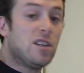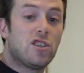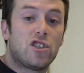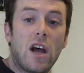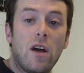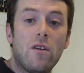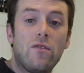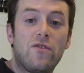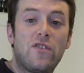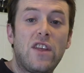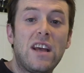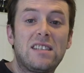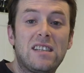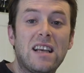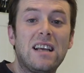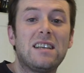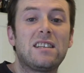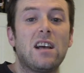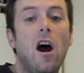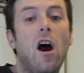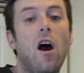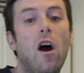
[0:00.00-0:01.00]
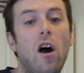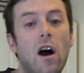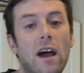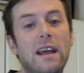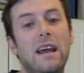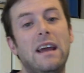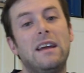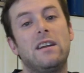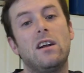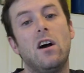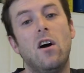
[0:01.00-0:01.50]
So this is
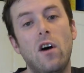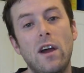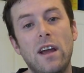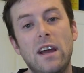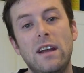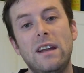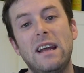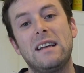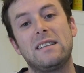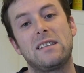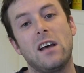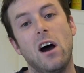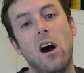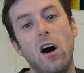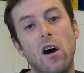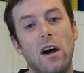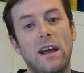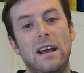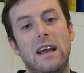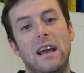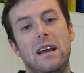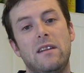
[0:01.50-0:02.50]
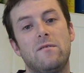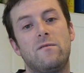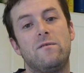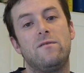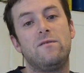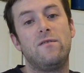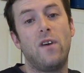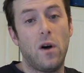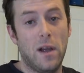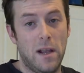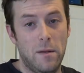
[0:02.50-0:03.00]
high in iron, it's high in
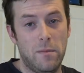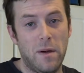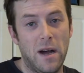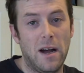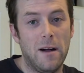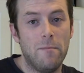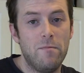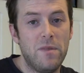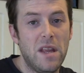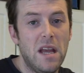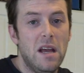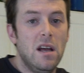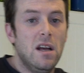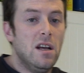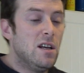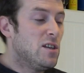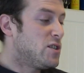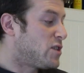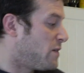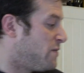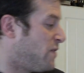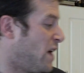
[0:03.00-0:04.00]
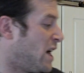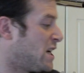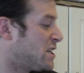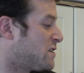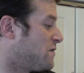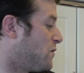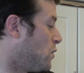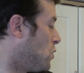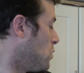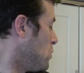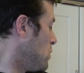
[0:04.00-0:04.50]
fibre. So
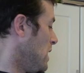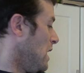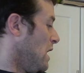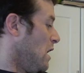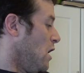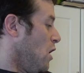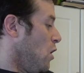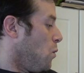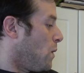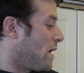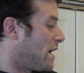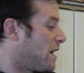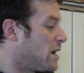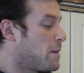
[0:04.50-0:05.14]
first of all, we're